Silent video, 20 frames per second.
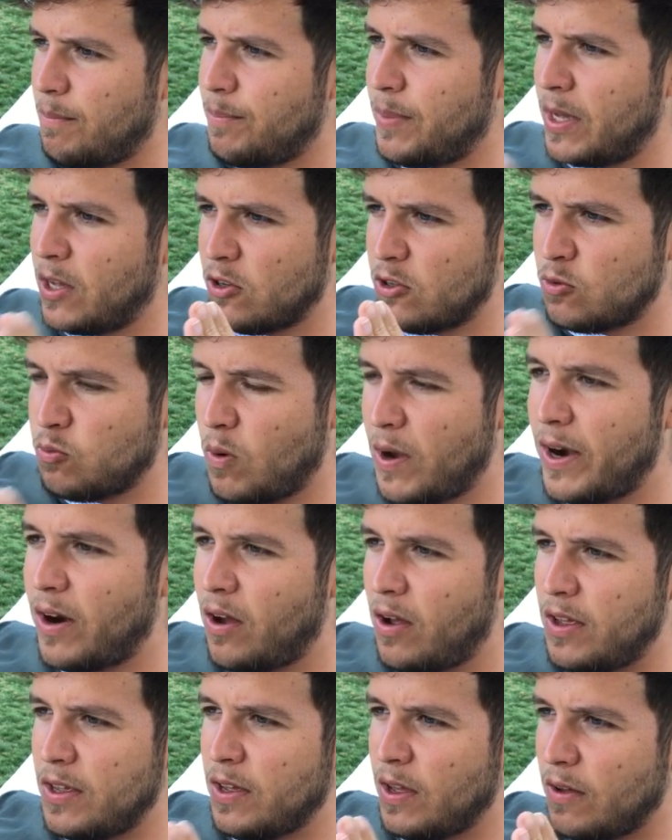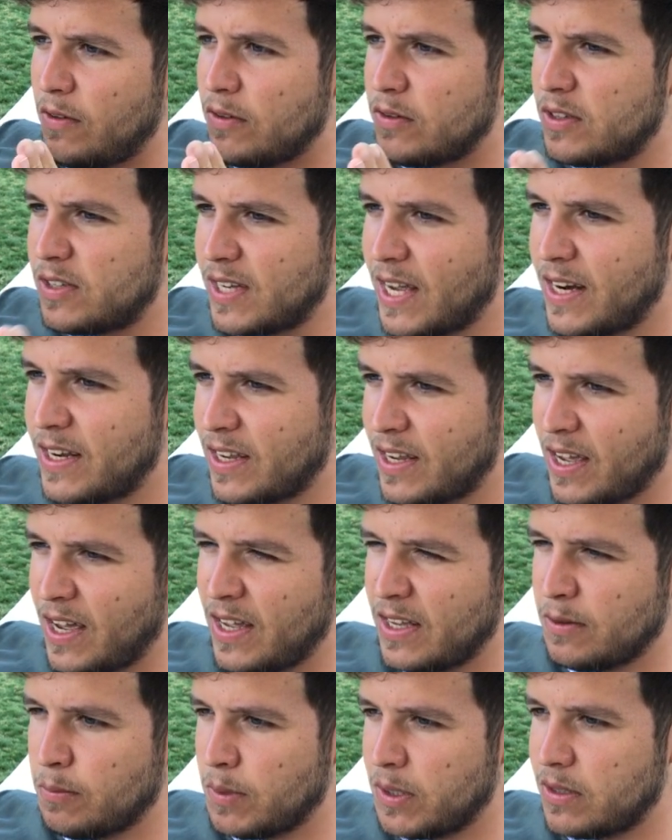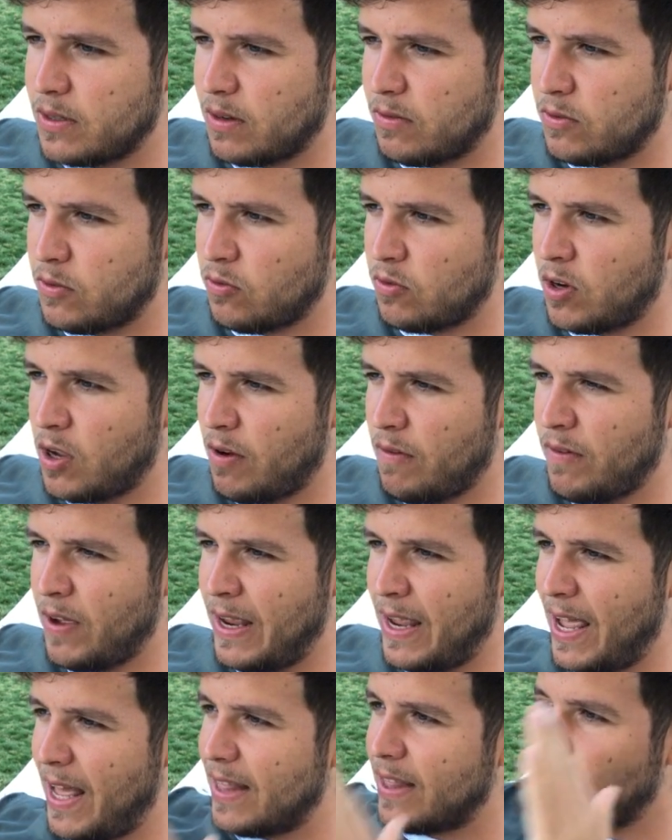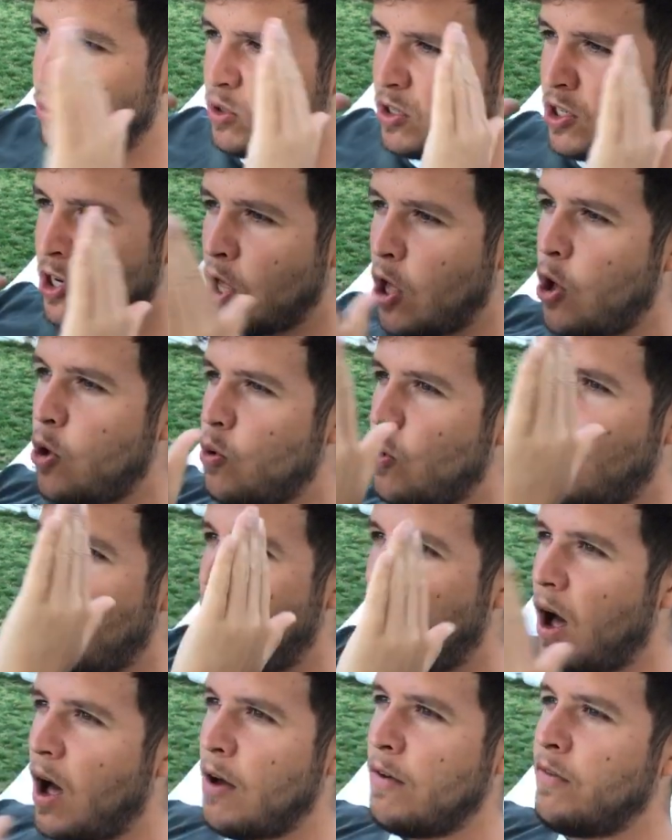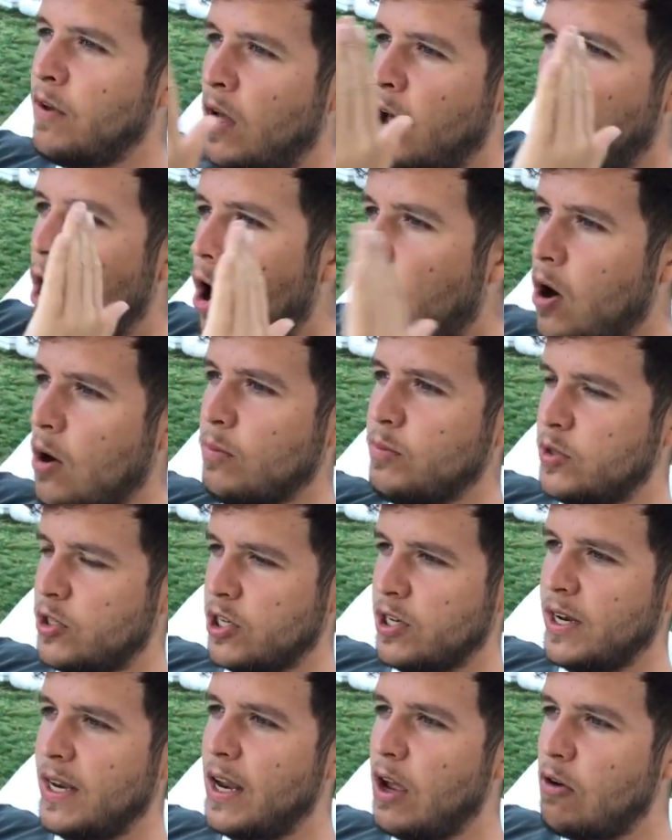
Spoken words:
Because when I dedicated myself to recovery, there was no other option.